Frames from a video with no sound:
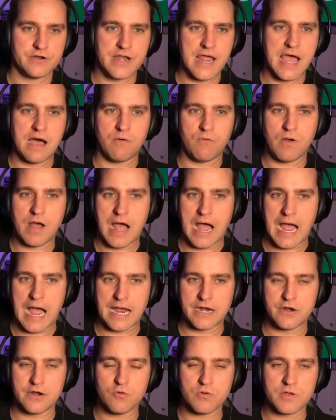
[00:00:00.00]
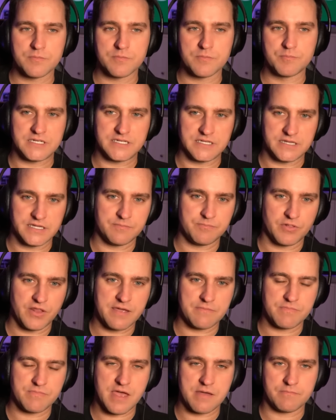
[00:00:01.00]
Now, I don't completely
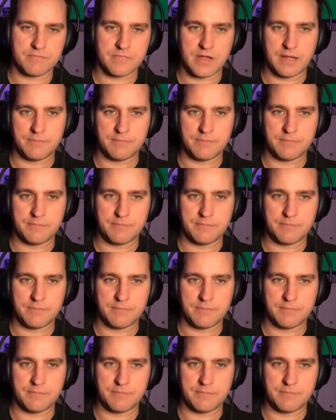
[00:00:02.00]
blame them.